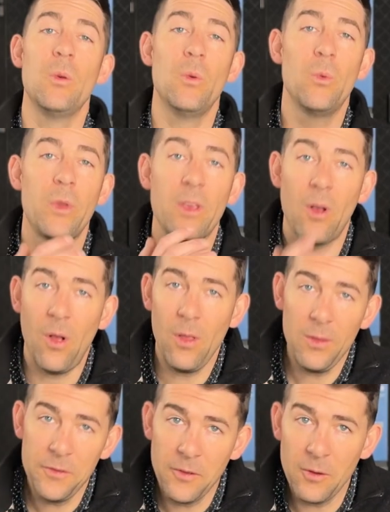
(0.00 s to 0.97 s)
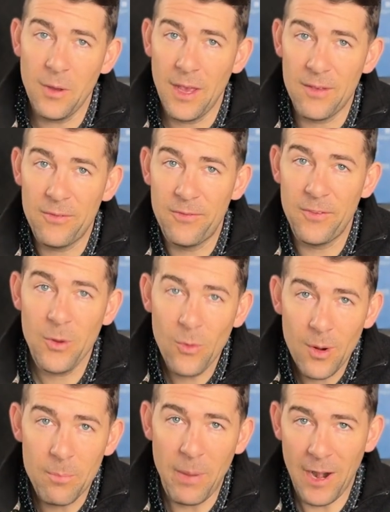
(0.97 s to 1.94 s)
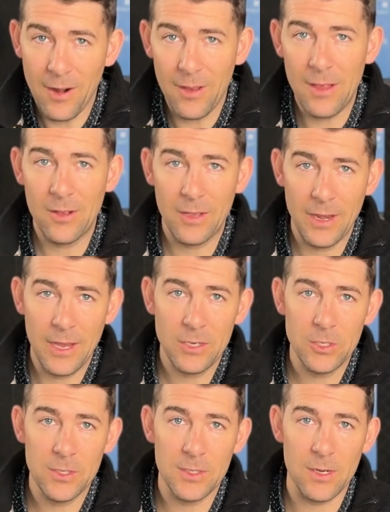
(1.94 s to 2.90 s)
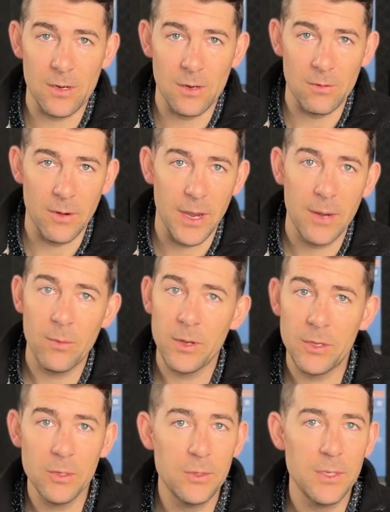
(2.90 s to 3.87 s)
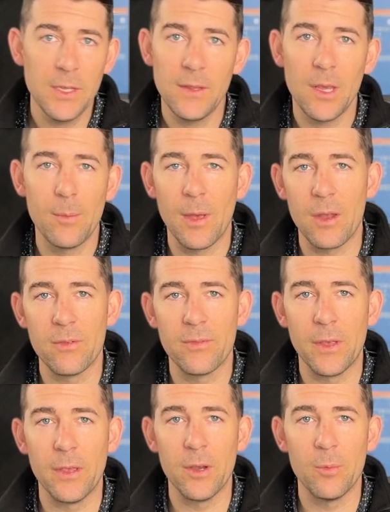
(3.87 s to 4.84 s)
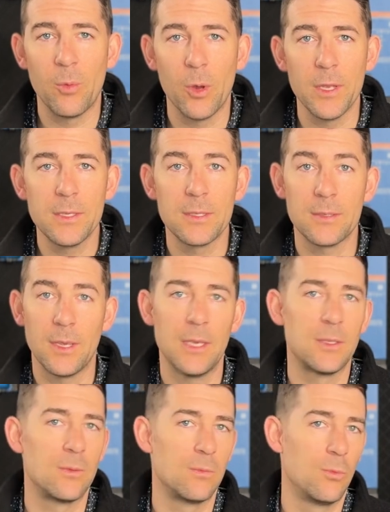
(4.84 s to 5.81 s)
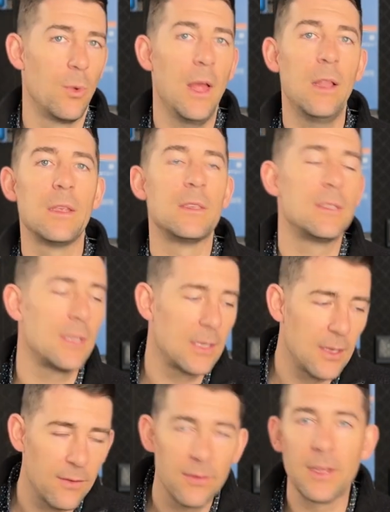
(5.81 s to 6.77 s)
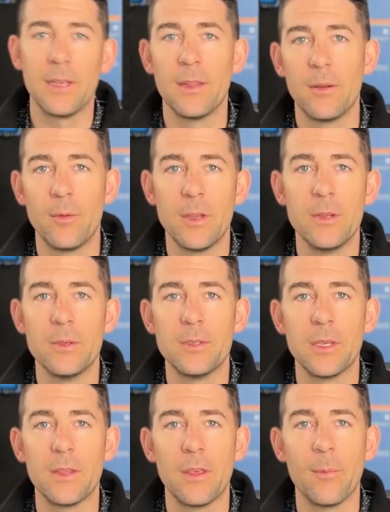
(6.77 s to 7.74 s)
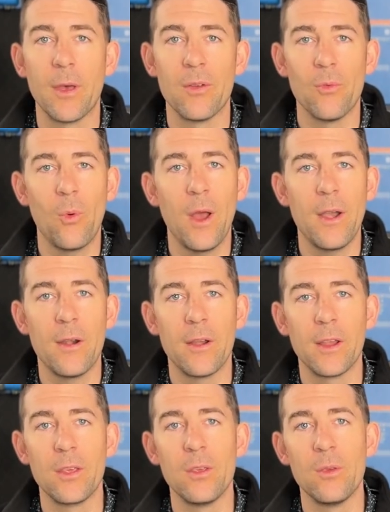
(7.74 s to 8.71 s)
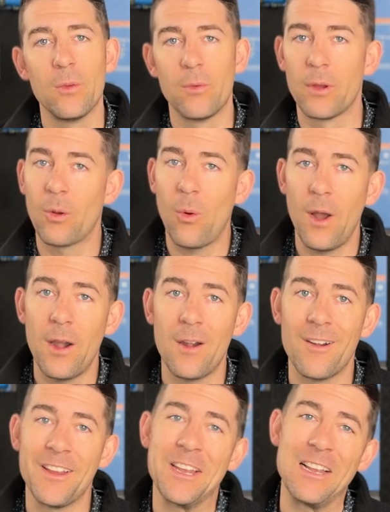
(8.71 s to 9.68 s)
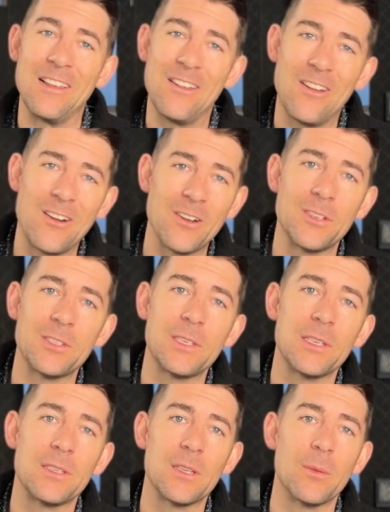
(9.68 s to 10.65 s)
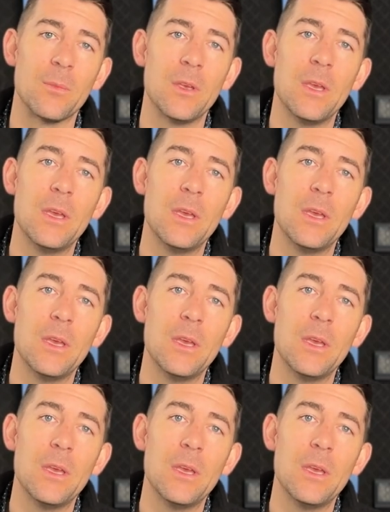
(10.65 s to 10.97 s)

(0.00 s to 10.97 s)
We also have fewer parallel connections in our array, reducing the amount of failure points, as well as significantly reducing the amount of wiring you'd require in a large system.